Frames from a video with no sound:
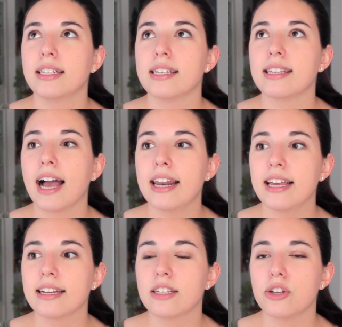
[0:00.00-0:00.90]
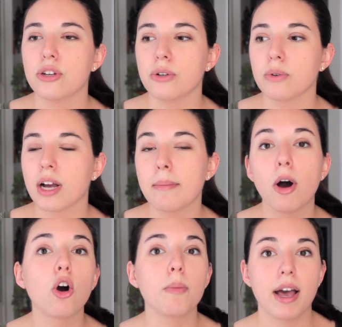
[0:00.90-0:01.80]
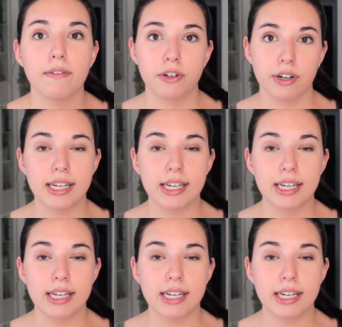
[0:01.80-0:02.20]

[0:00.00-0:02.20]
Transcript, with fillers: deciding to come home after